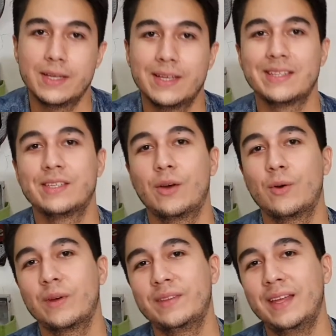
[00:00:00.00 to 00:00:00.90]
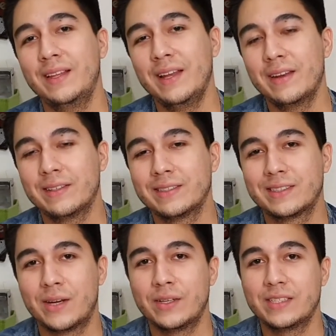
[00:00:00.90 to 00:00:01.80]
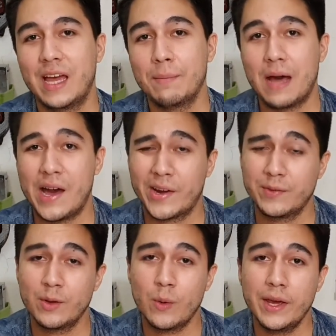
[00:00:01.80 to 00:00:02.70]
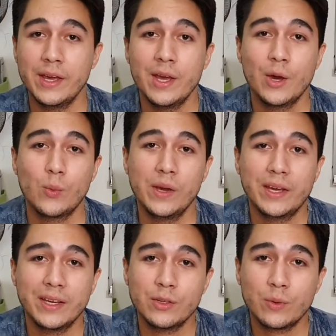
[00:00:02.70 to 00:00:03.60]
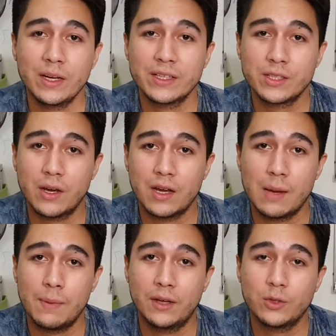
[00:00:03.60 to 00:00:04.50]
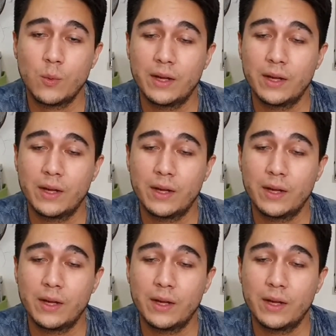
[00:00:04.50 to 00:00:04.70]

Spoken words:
So with that little story time out of the way, we can really talk about what